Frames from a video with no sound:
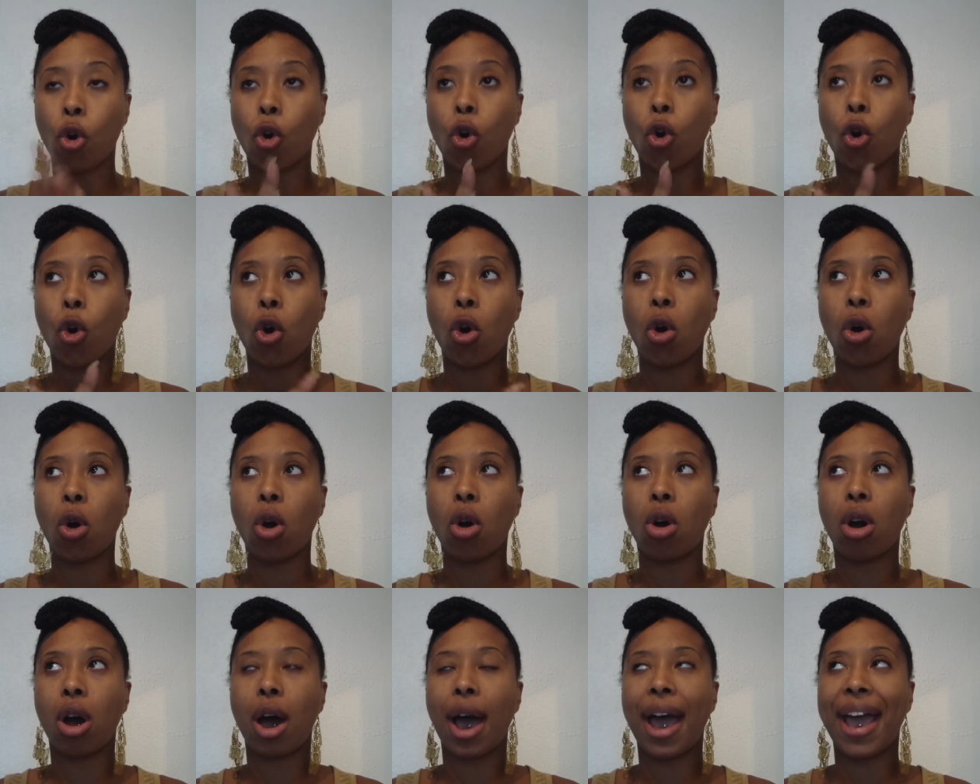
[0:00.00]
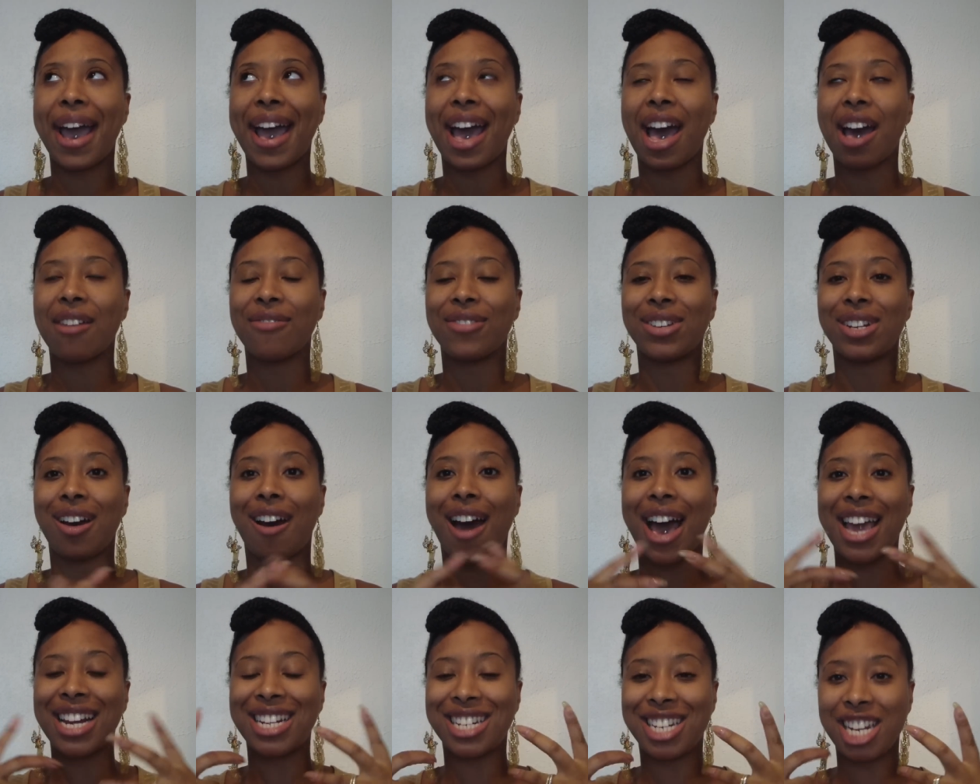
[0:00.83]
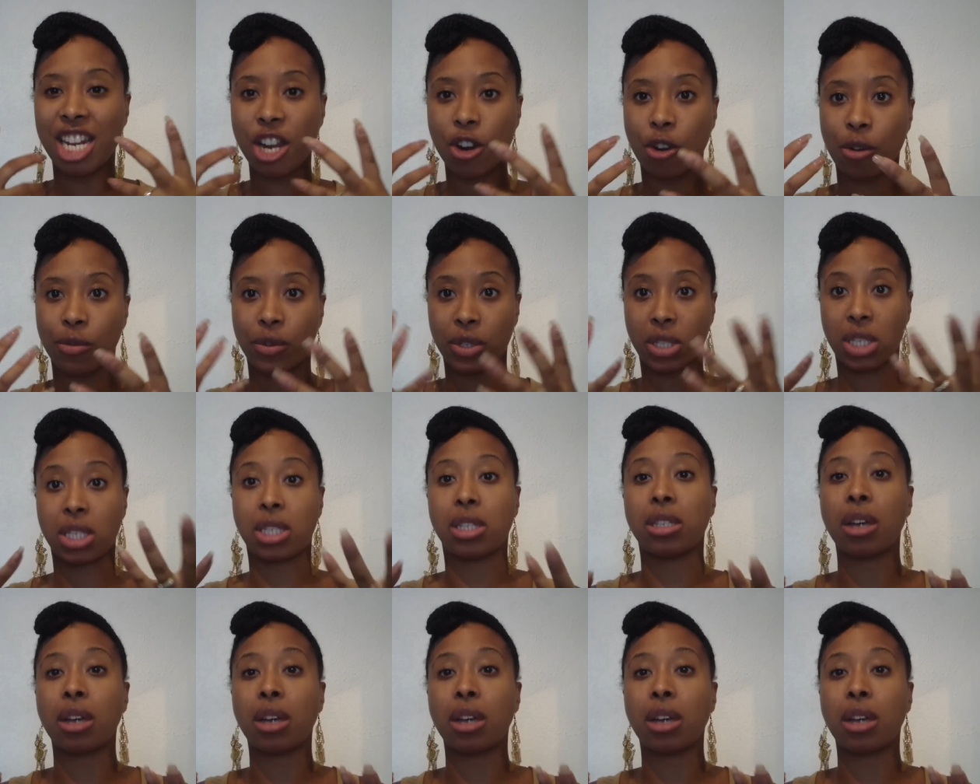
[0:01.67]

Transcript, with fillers: or I have an idea of a